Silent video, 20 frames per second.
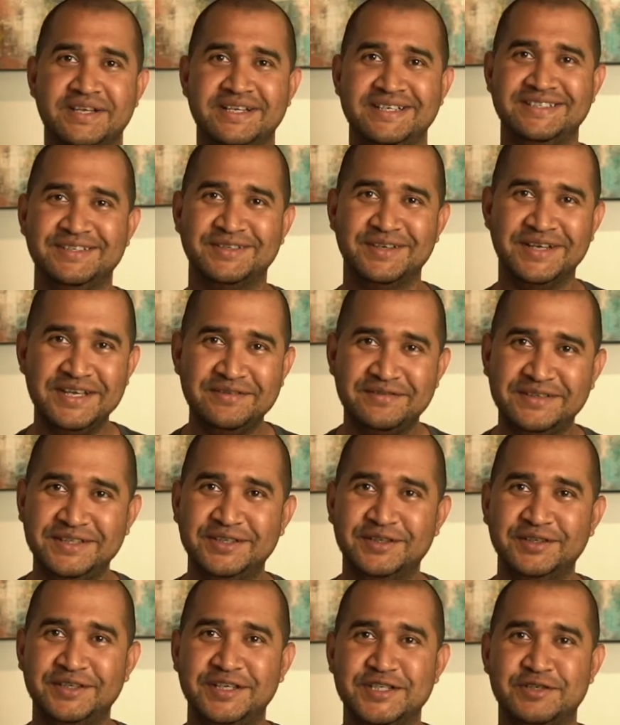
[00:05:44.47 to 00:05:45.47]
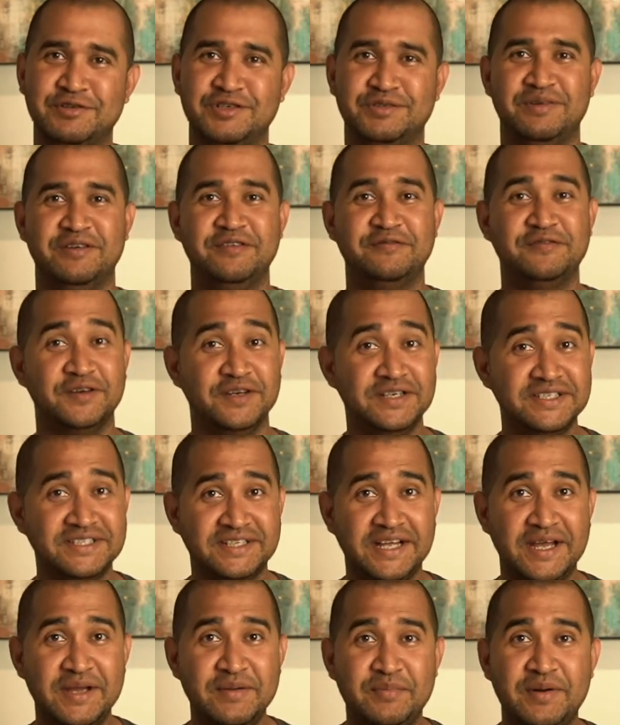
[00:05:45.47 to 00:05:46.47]
So even though this was my first
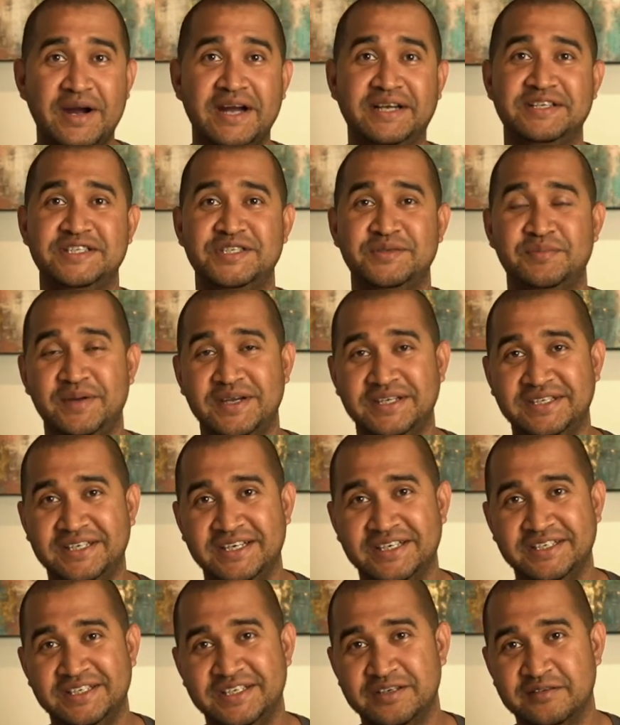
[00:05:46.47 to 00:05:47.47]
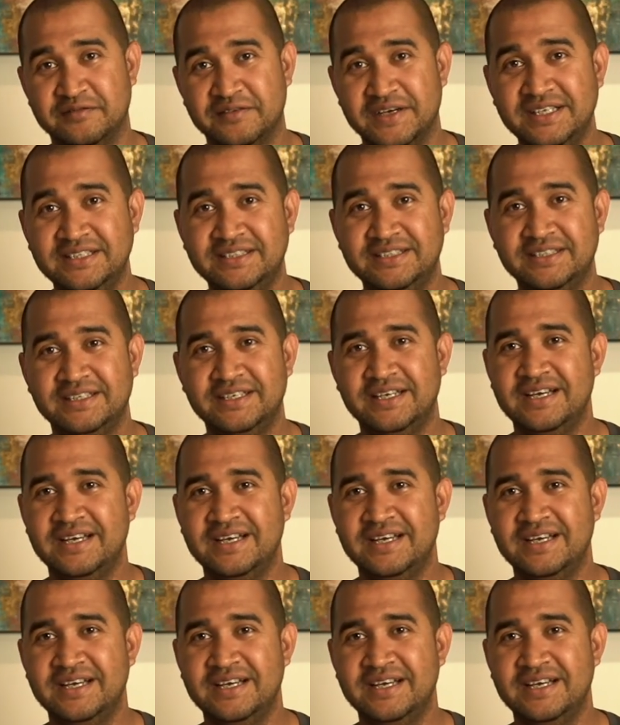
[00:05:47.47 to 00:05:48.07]
time participating in the event,